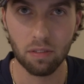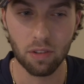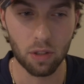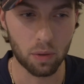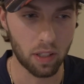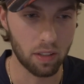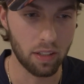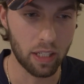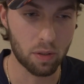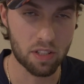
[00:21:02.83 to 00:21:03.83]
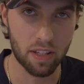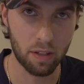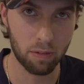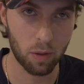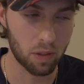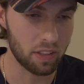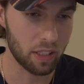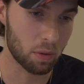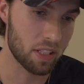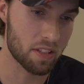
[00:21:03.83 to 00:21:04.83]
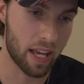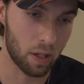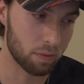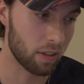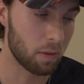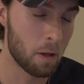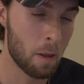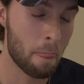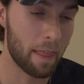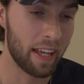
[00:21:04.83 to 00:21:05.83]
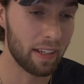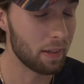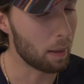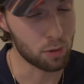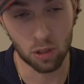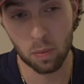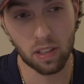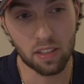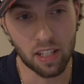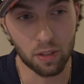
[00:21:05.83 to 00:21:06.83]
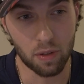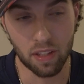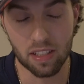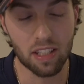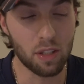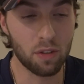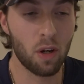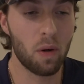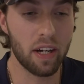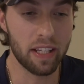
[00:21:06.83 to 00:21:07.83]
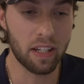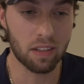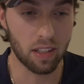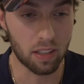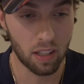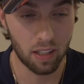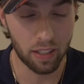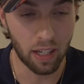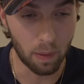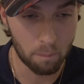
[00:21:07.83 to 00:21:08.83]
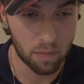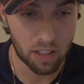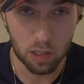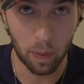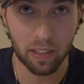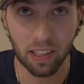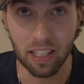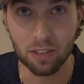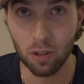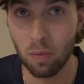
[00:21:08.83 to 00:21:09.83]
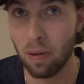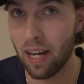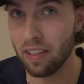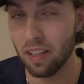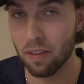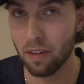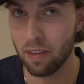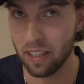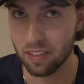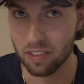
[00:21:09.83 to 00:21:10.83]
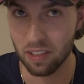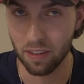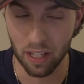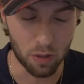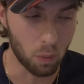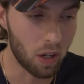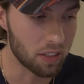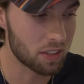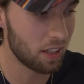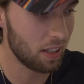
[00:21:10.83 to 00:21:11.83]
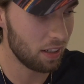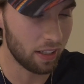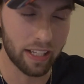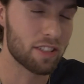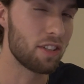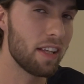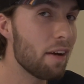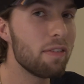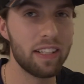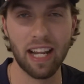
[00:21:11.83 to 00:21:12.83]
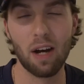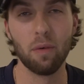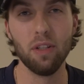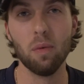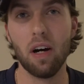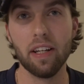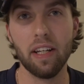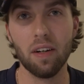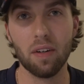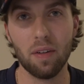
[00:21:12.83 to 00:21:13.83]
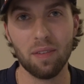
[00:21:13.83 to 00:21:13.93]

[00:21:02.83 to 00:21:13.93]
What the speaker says: You can increase the inflow or decrease the outflow. And I'm sure we're going to tell you things that you don't want to hear, like, yeah, spend less, don't buy the things that you want. And it's definitely not what you want to hear.